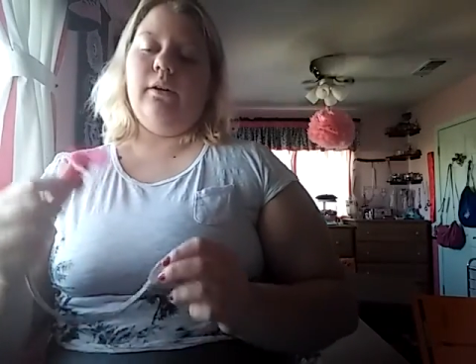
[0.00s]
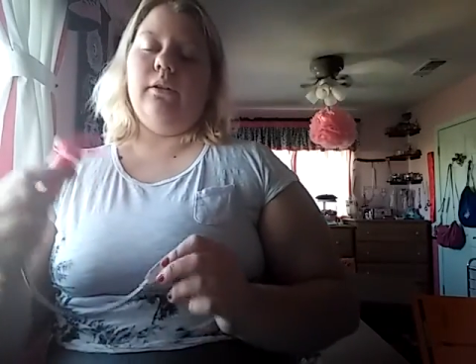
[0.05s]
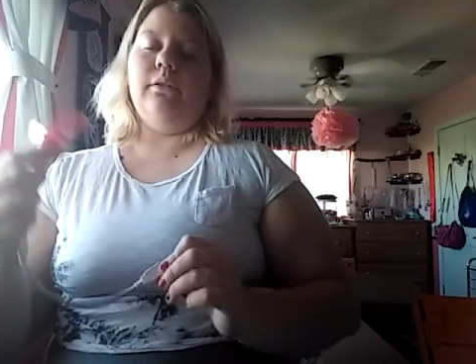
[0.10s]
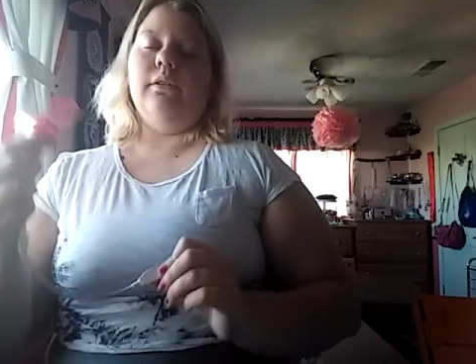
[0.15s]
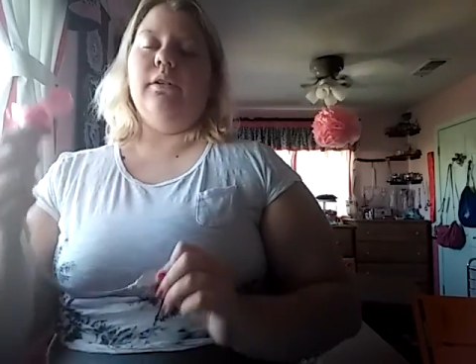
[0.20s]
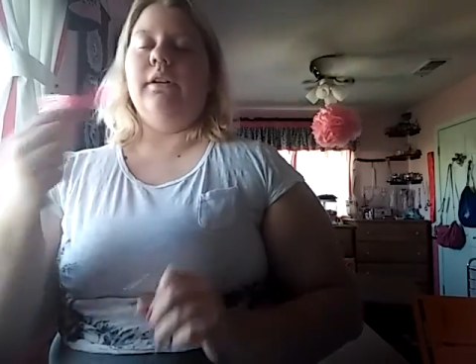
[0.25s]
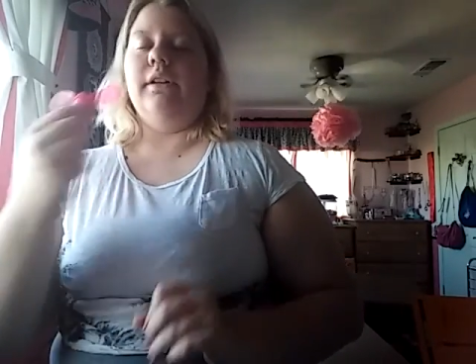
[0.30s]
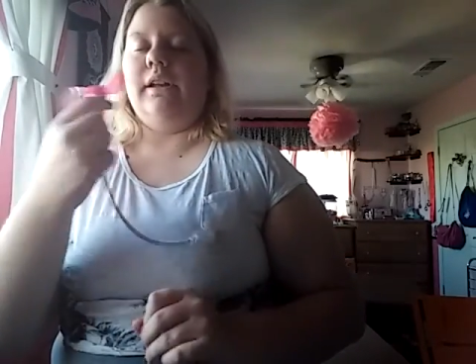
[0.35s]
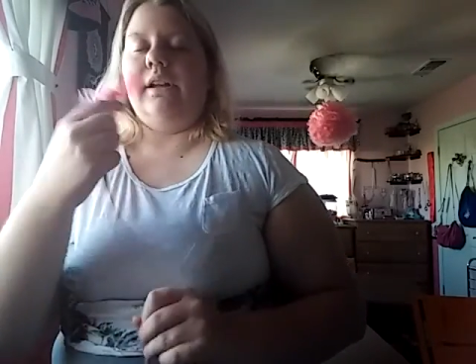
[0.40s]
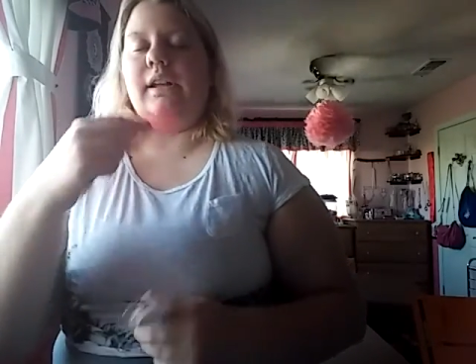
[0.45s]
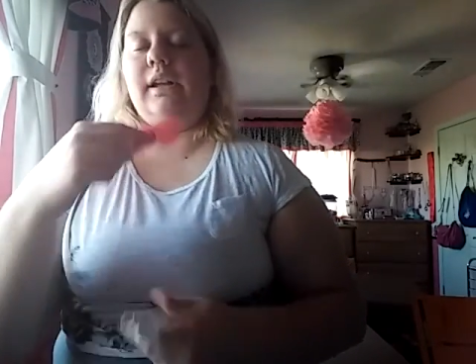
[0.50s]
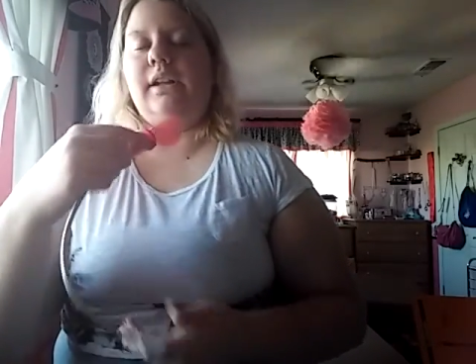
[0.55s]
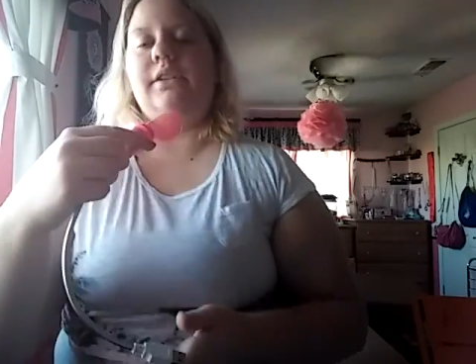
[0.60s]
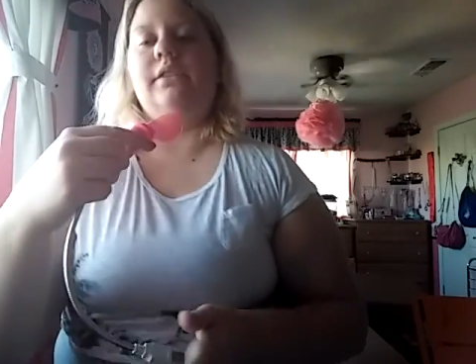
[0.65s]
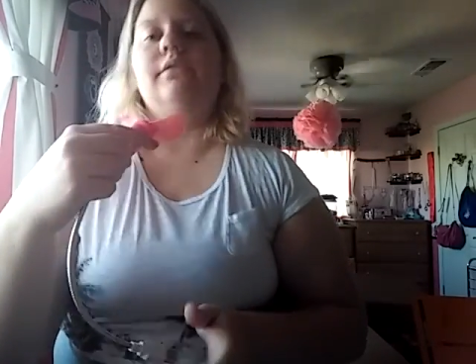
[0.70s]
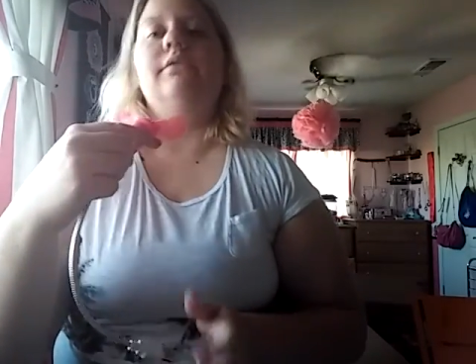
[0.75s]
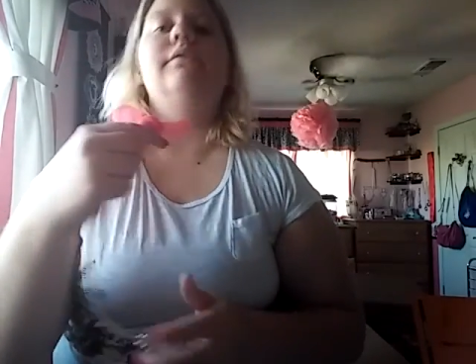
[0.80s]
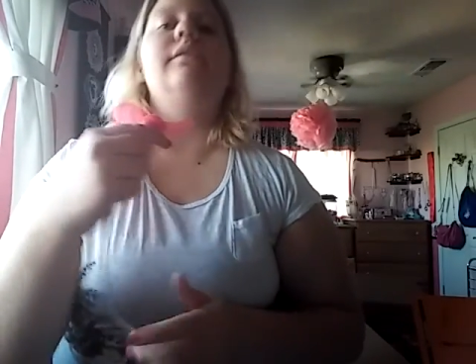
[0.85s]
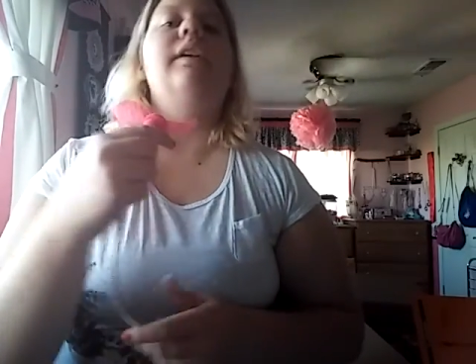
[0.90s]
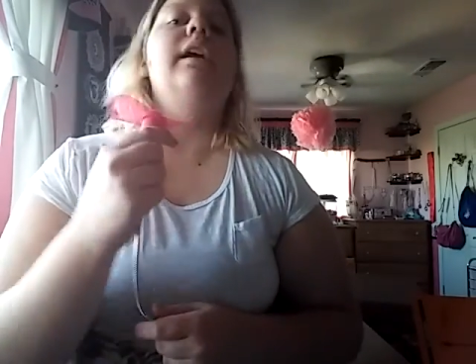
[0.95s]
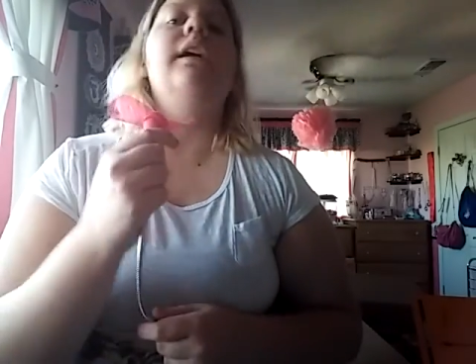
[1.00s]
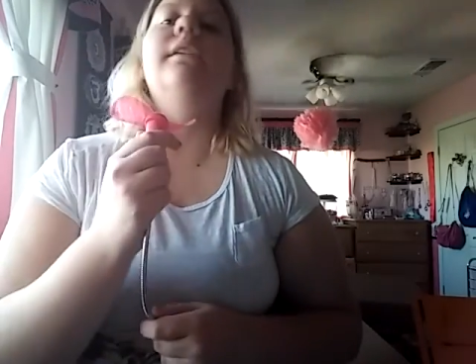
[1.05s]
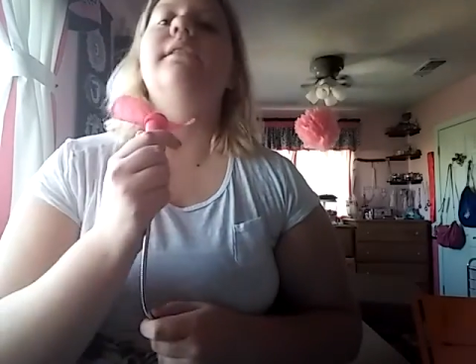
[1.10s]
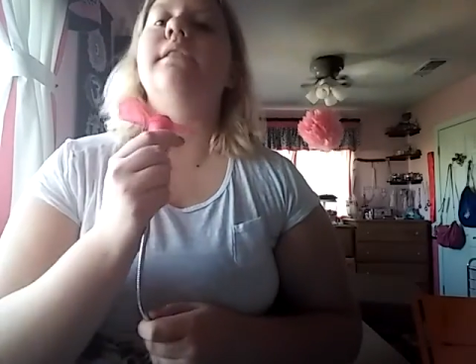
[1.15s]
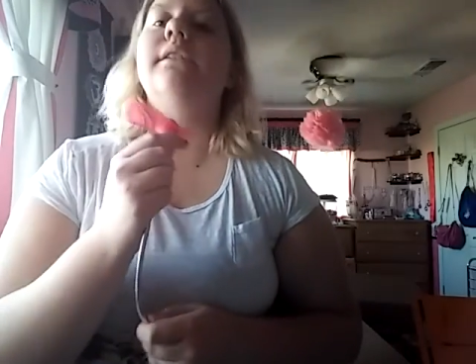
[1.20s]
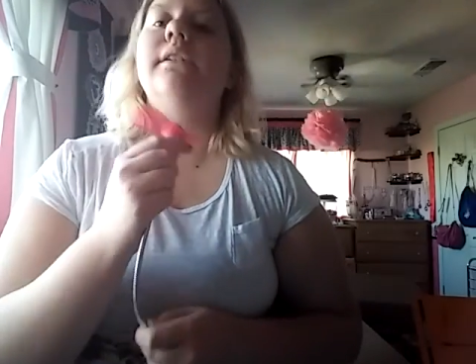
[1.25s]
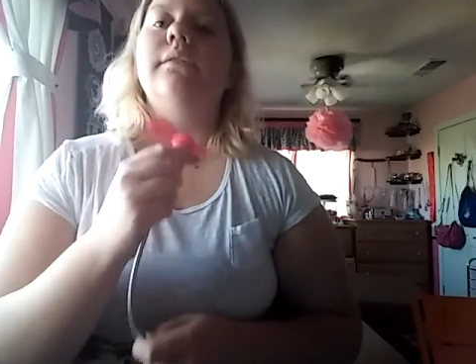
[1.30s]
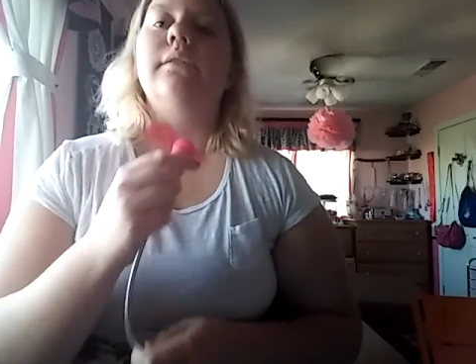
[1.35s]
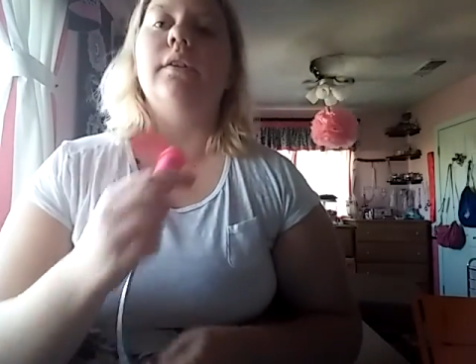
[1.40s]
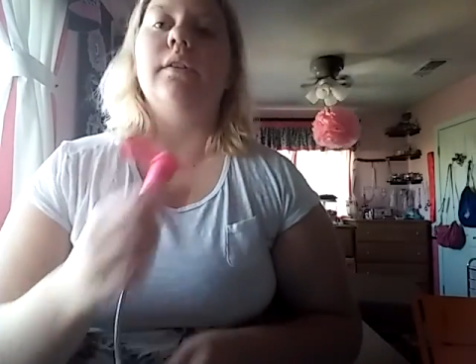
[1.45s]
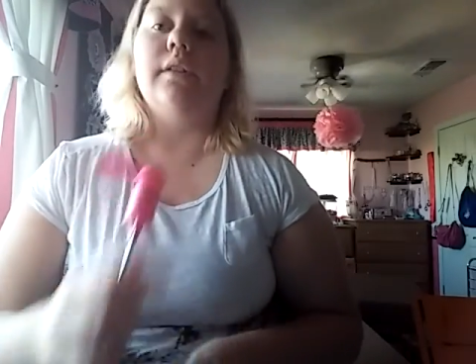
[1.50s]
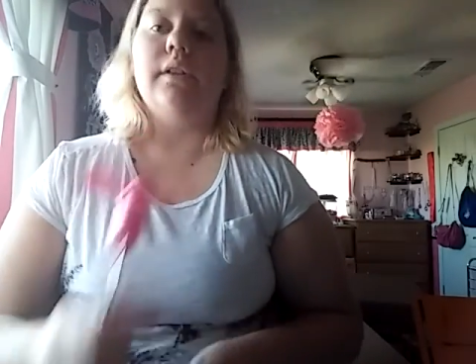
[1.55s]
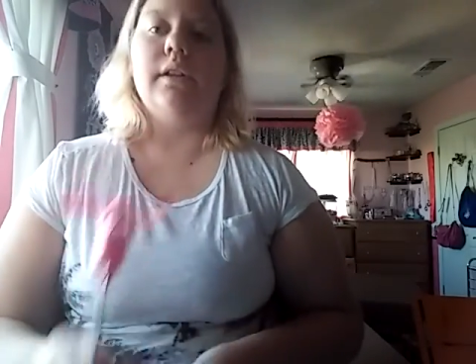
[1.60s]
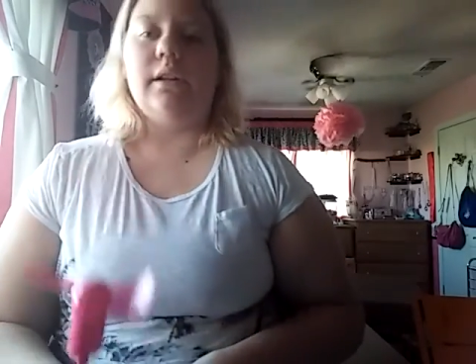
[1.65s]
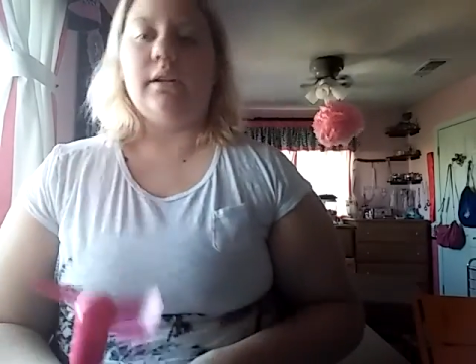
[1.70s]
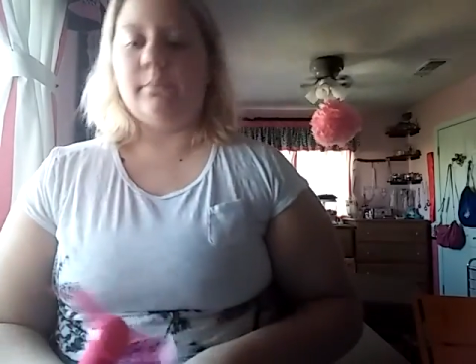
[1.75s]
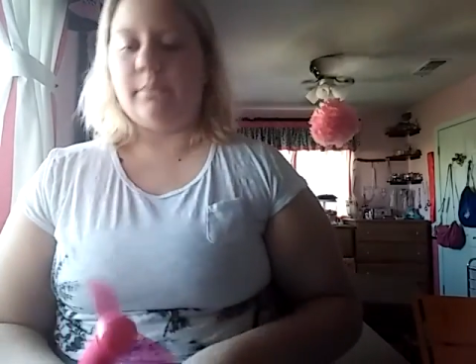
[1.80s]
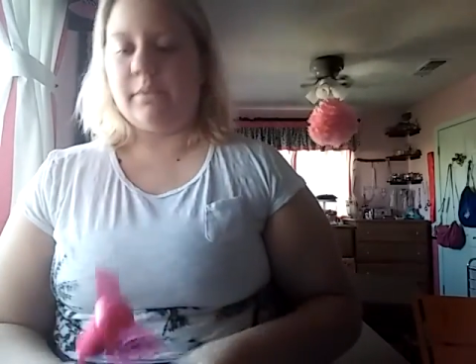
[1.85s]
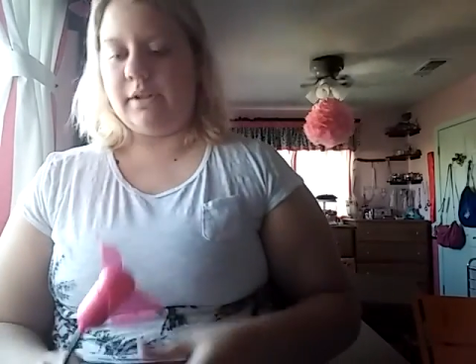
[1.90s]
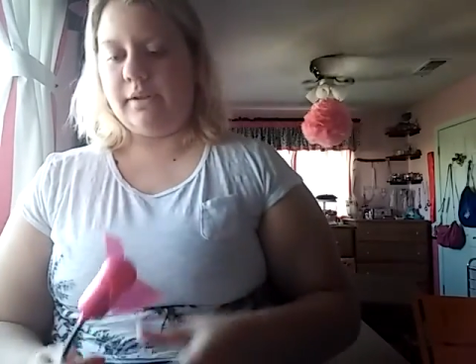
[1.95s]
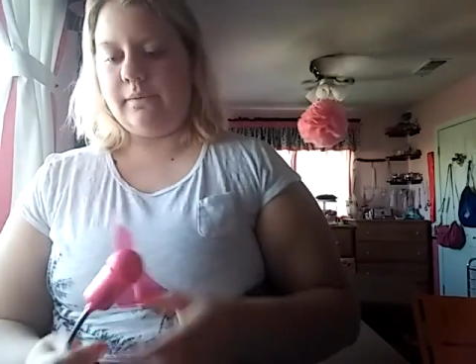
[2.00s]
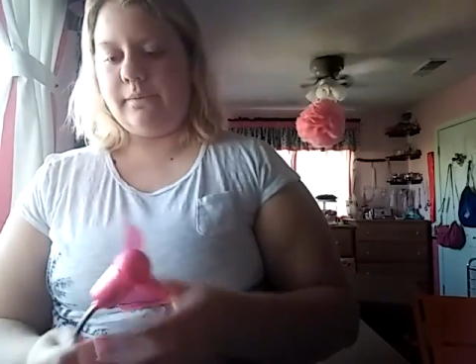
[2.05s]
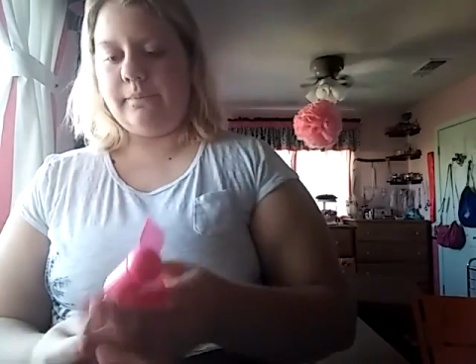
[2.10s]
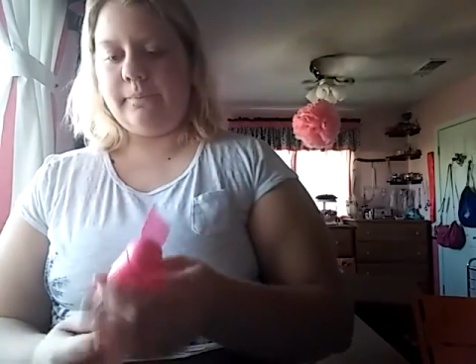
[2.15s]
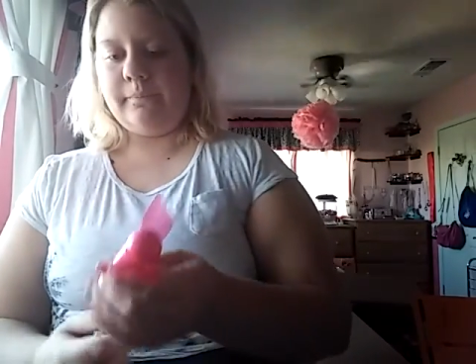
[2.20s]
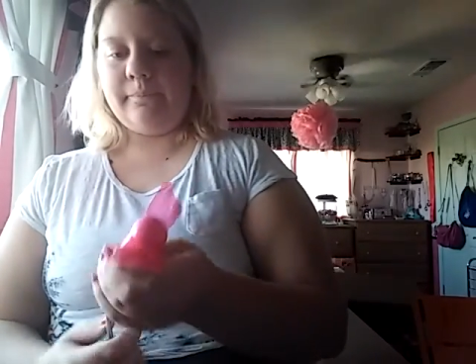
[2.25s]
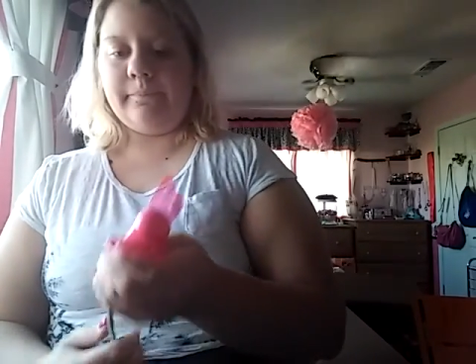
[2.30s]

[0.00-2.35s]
or like in your face and everything. But